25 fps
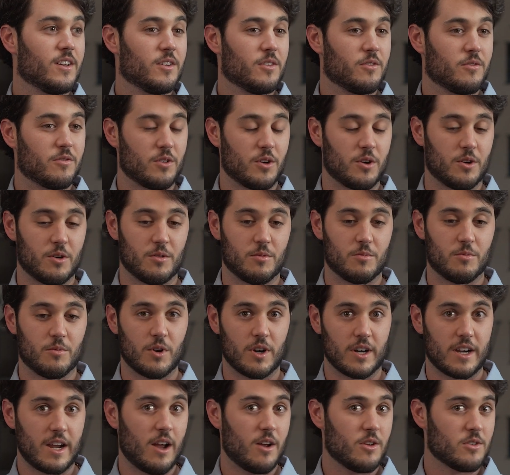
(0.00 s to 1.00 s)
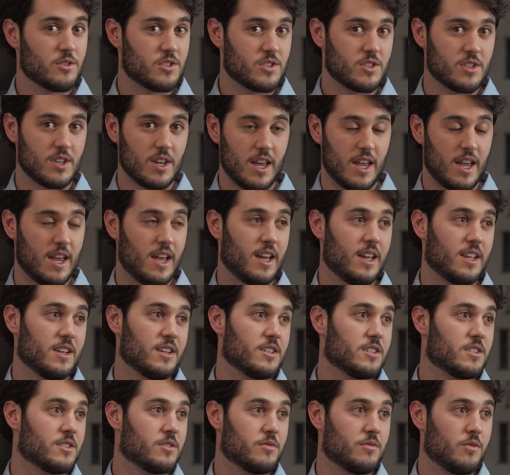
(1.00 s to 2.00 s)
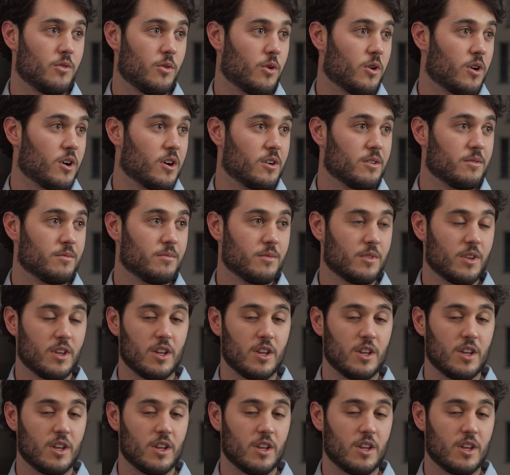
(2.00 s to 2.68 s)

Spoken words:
for workouts and for,